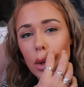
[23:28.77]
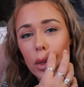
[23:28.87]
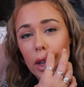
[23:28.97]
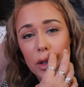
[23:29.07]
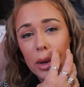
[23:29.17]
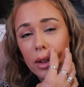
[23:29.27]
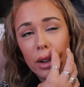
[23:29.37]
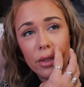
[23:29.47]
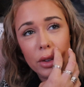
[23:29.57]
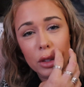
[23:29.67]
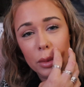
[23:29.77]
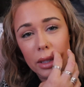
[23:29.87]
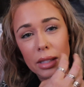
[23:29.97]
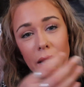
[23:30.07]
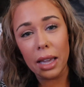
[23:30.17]
that don't have iPhones
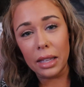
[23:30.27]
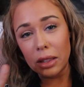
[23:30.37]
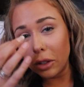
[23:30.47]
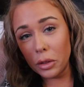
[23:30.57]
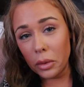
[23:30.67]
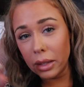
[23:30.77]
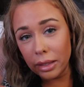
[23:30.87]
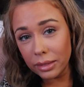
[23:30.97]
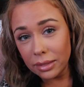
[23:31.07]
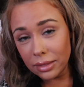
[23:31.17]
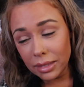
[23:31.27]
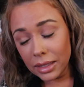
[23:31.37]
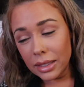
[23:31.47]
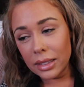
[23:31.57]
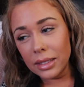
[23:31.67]
because I hate the green
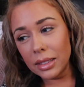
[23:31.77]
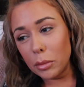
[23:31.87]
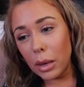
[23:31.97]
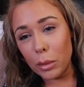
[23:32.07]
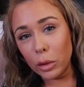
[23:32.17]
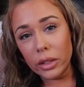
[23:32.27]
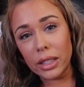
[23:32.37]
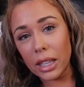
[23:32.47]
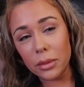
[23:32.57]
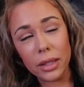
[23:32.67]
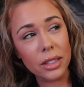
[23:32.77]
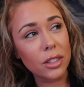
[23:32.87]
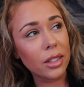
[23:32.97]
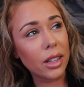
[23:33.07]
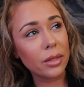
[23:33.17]
bubble, the text
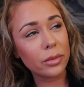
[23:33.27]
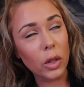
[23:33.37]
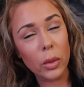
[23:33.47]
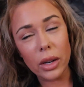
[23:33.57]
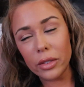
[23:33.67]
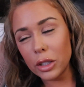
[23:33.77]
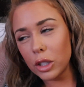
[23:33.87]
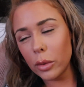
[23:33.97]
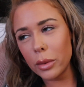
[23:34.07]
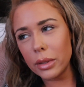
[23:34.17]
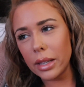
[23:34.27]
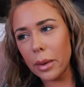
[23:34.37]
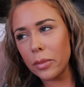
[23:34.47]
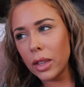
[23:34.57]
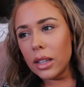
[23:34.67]
message thing, whatever. So we would
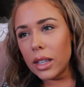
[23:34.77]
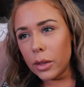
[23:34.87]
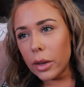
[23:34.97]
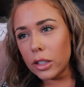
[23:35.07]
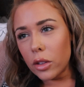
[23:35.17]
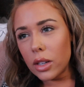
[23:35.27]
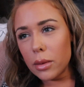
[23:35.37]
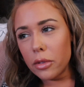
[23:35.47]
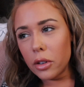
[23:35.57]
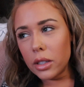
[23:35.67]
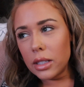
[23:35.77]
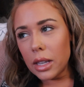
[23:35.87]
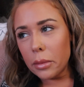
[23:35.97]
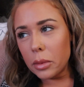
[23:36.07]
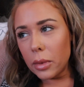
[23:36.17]
DM. Anyway, so the day before he
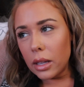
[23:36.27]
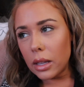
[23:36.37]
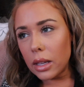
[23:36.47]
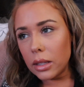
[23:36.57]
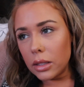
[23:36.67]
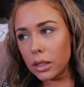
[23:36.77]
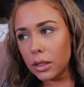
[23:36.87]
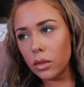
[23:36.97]
DM'd me and